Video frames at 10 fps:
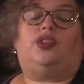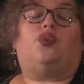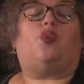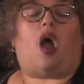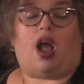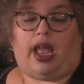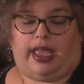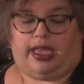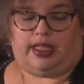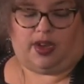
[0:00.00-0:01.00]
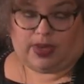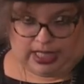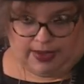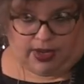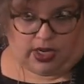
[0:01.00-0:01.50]
to why there
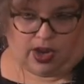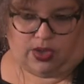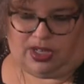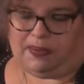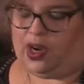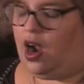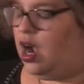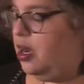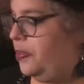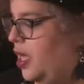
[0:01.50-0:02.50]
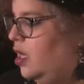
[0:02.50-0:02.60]
was even a ghost ship at all